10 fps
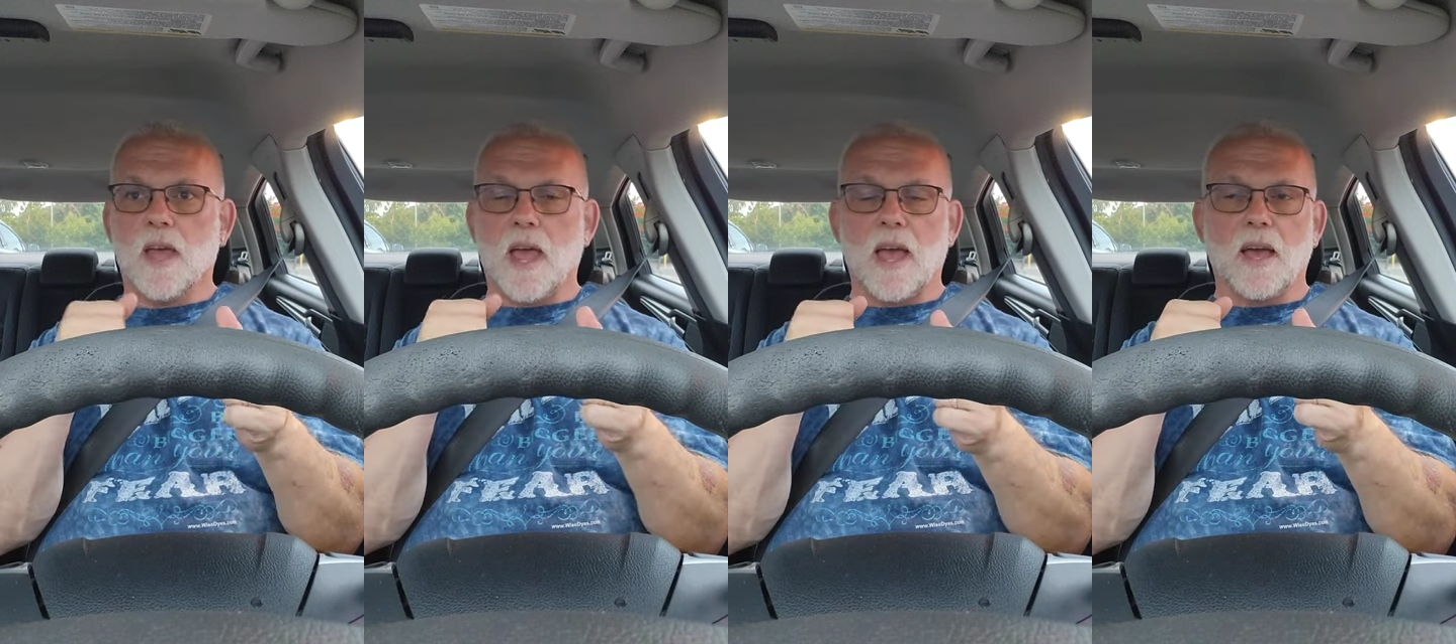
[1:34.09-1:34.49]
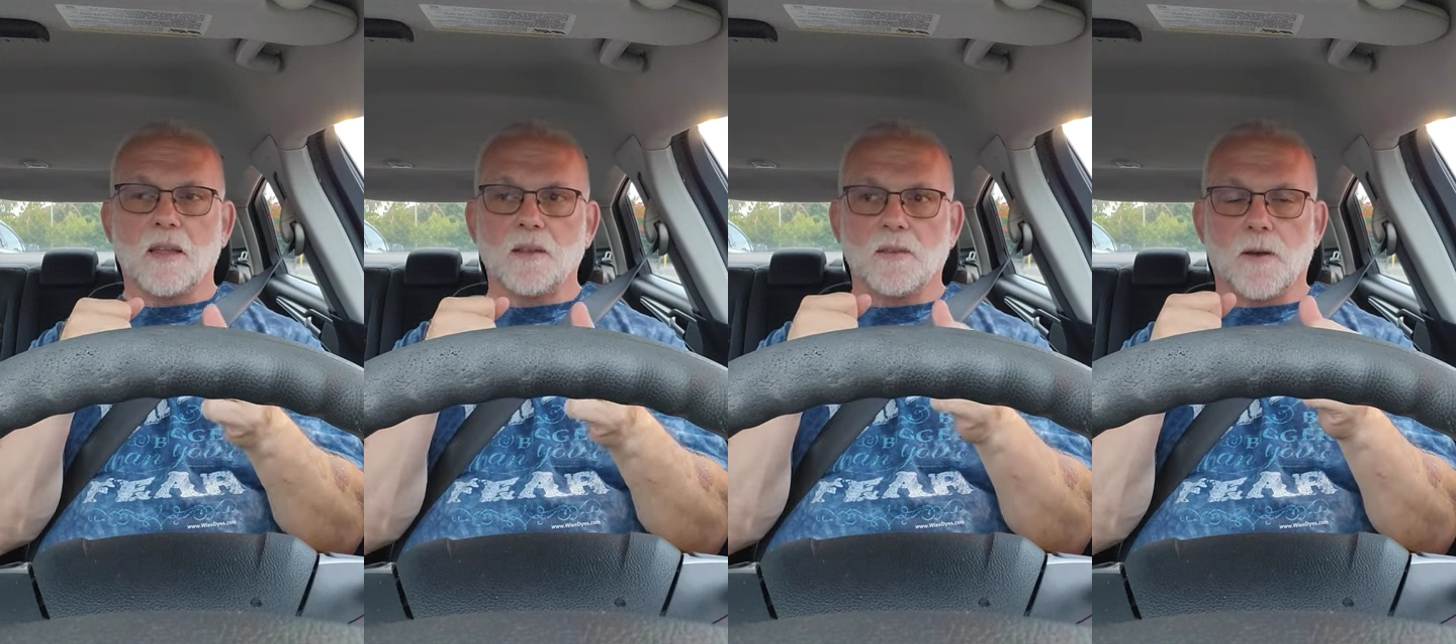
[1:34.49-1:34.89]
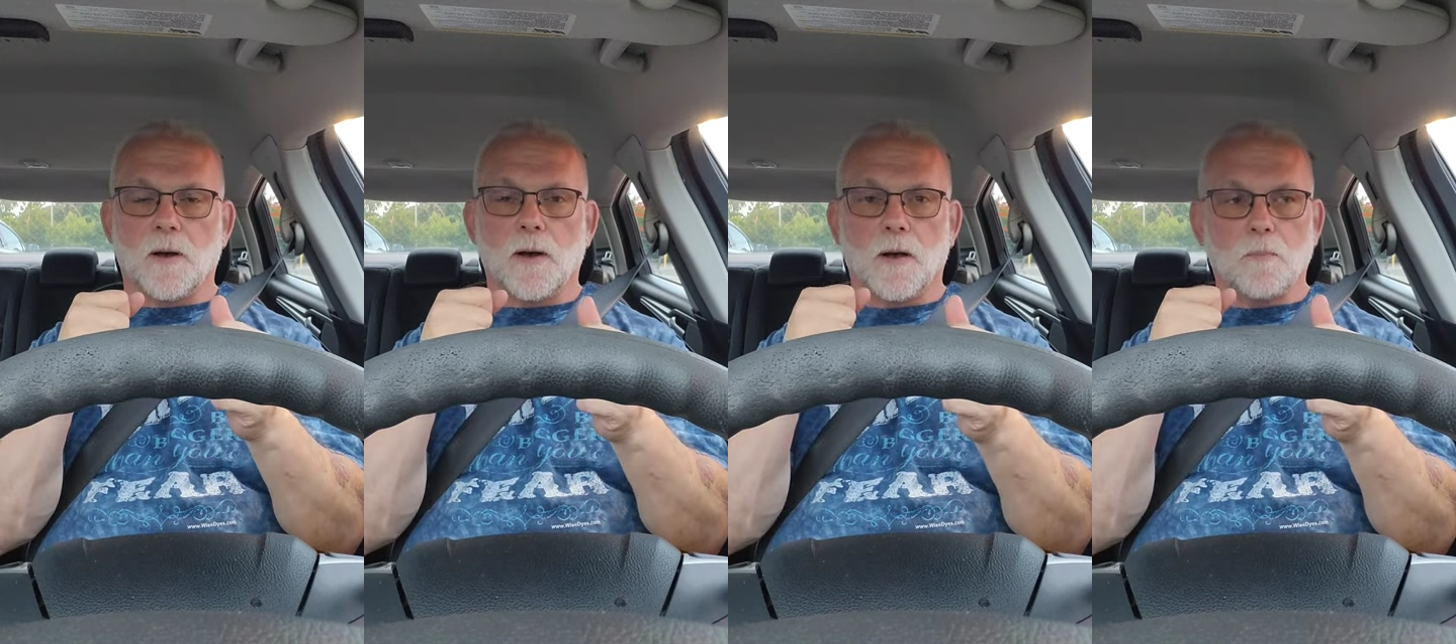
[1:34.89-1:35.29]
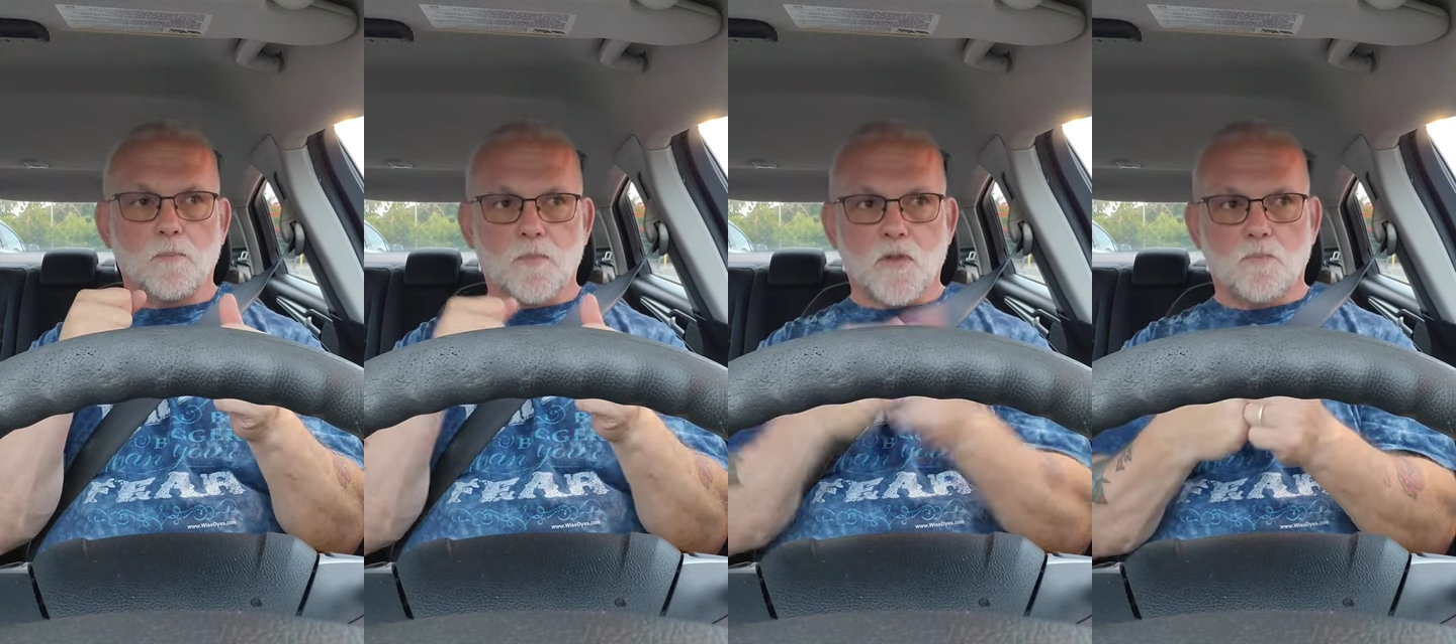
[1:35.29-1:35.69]
And
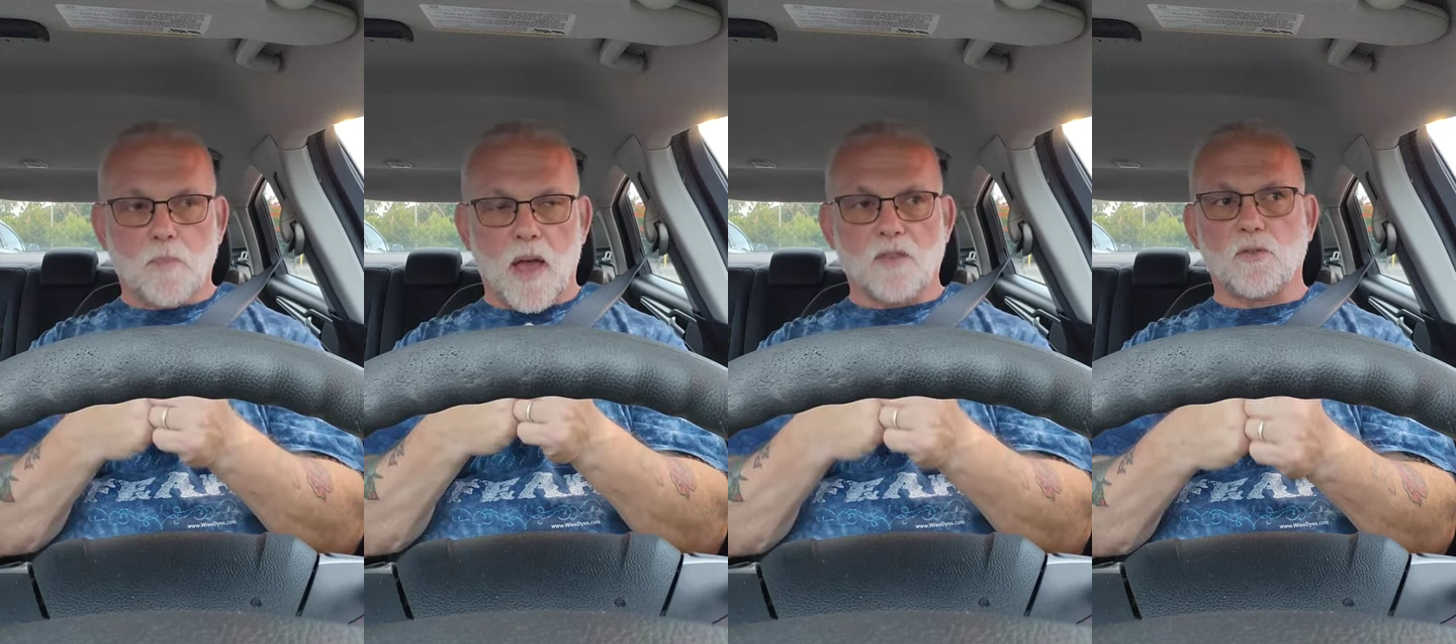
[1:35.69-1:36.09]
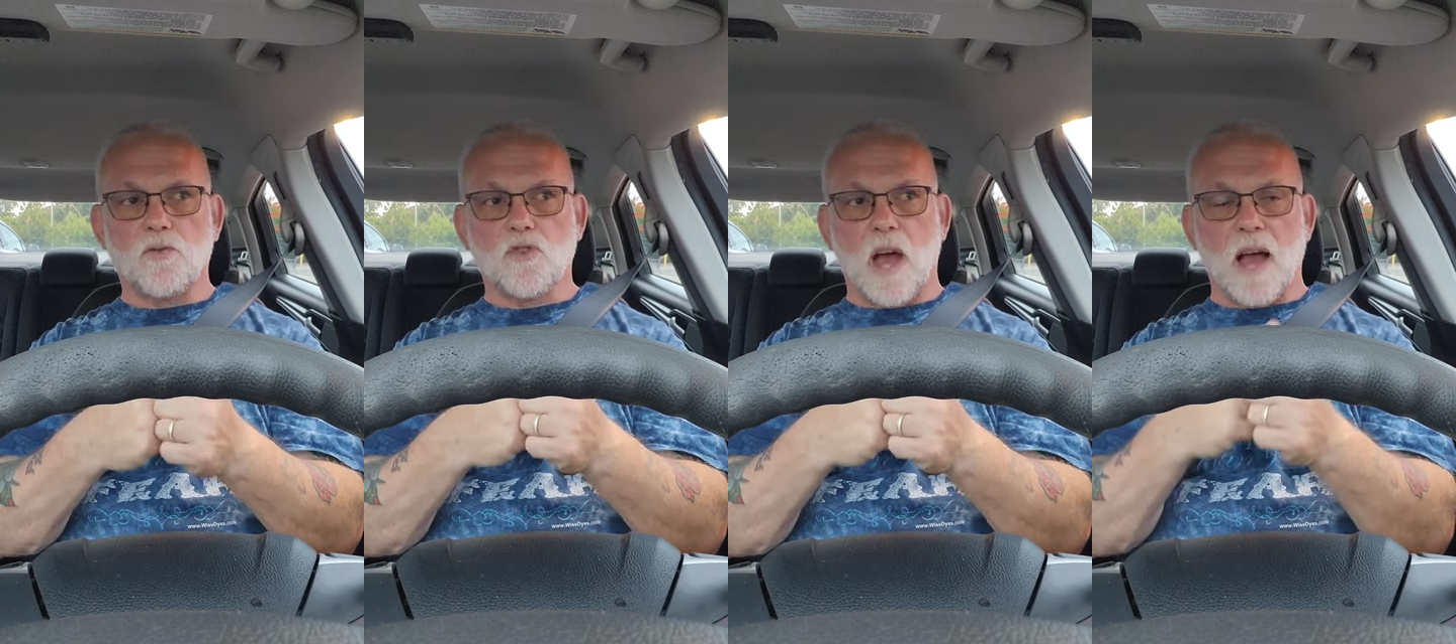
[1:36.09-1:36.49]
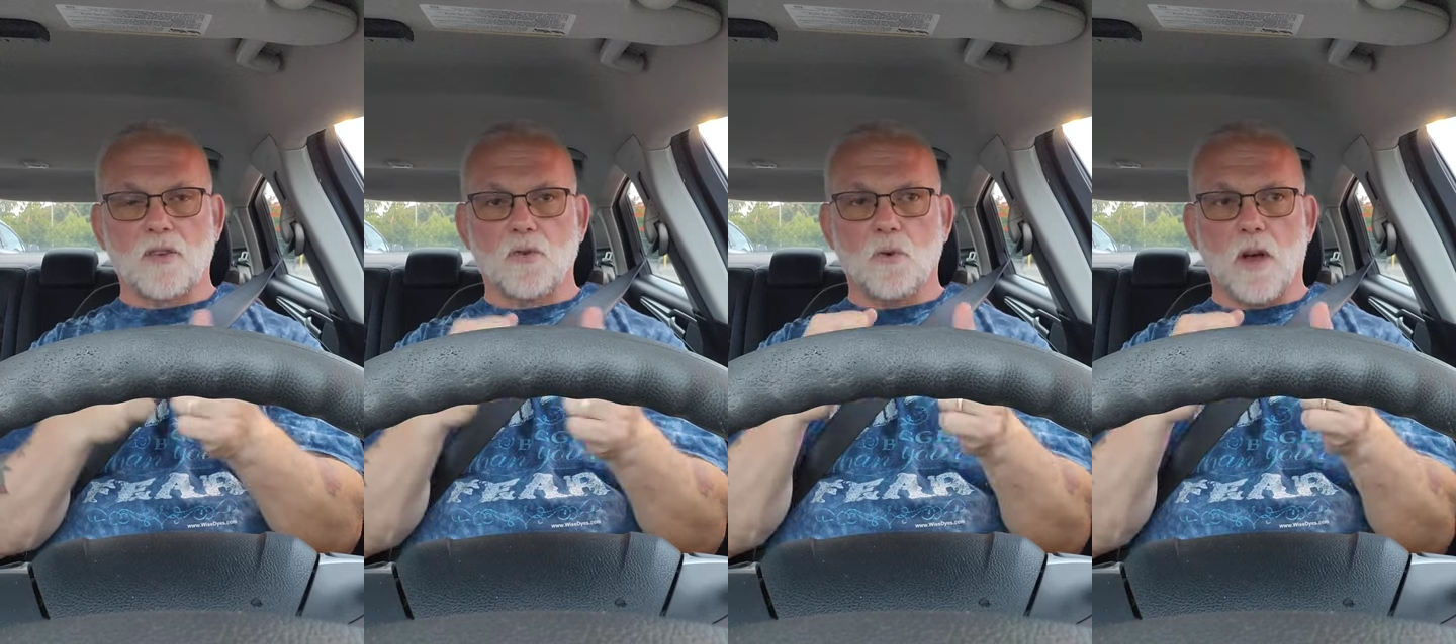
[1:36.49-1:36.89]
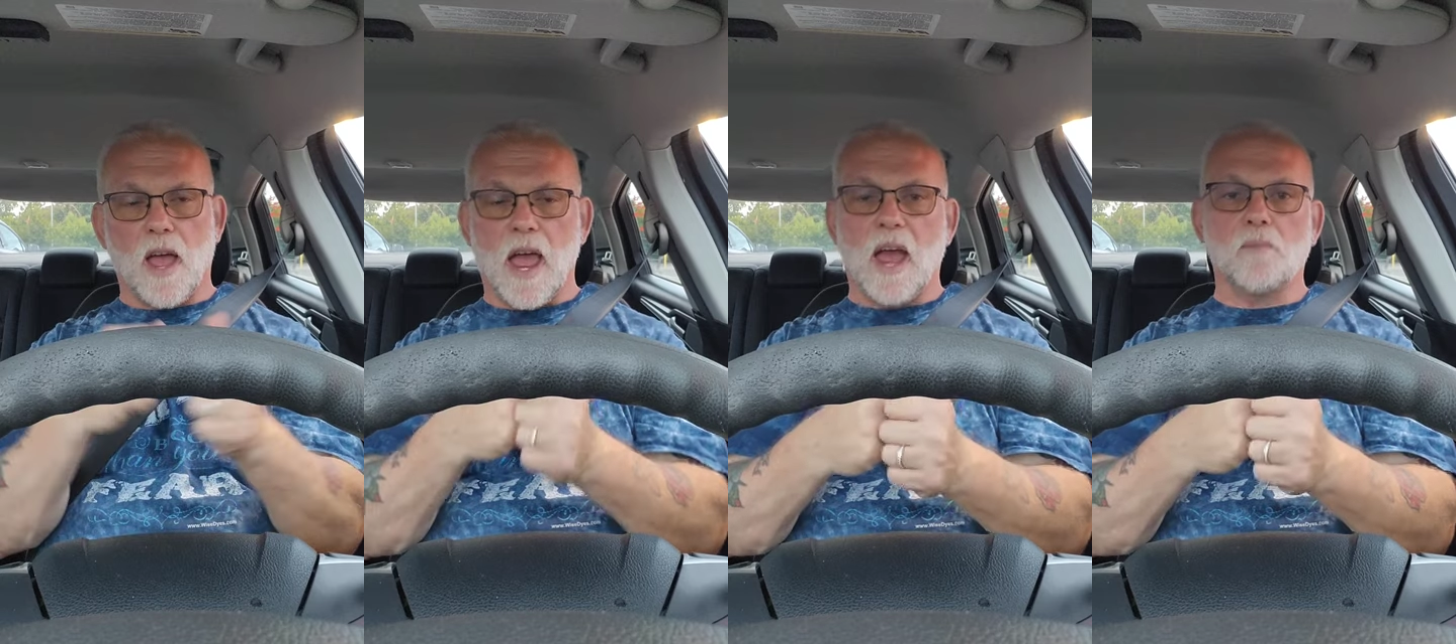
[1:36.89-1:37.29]
Pastor Joshua
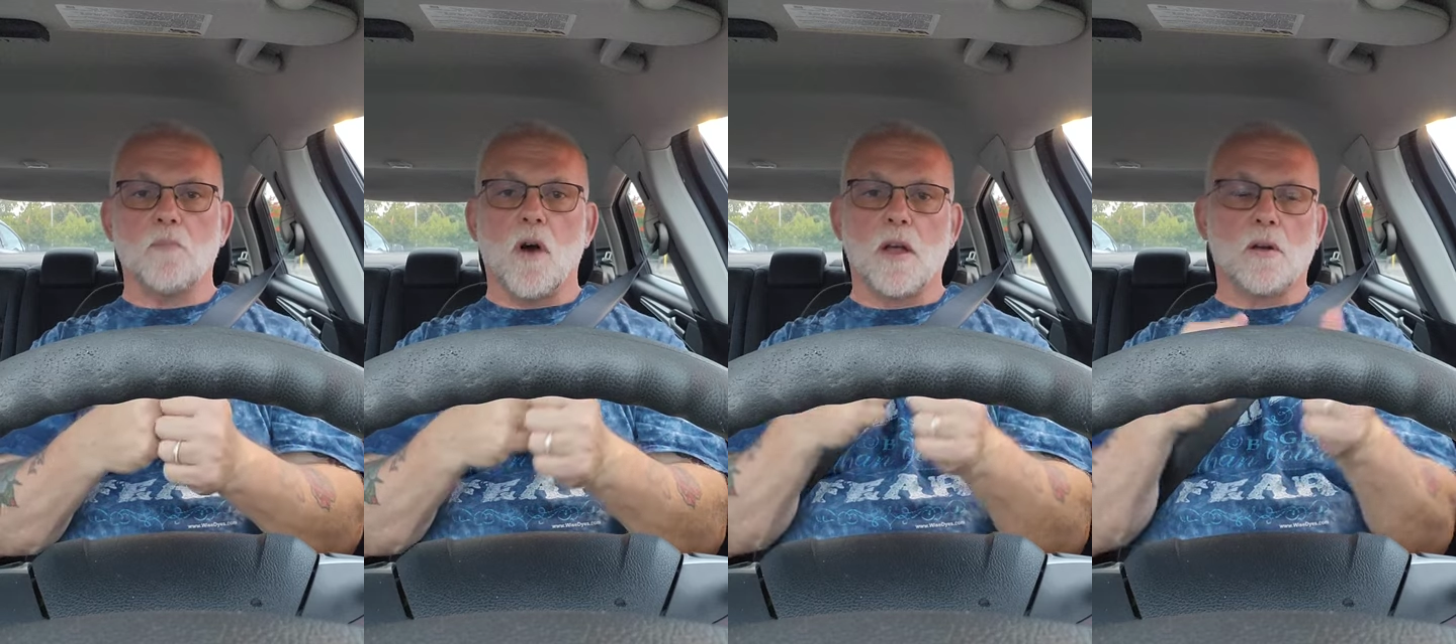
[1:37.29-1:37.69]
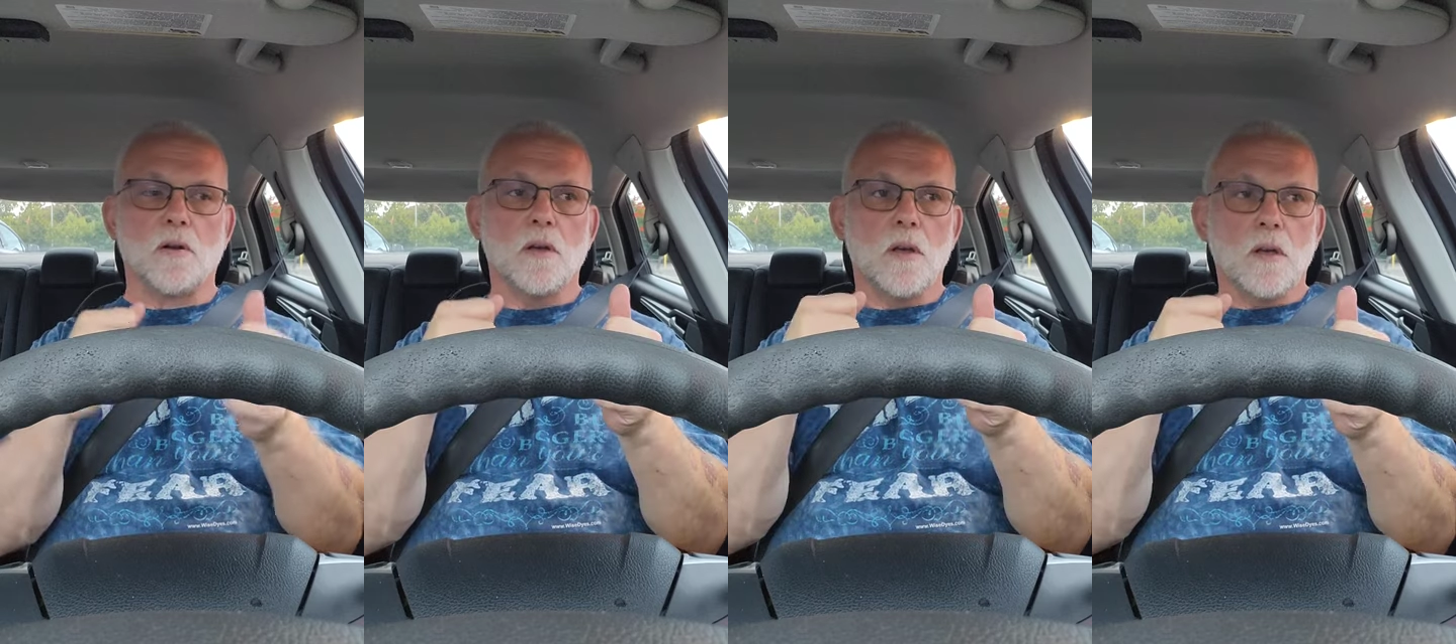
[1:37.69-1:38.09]
Admire.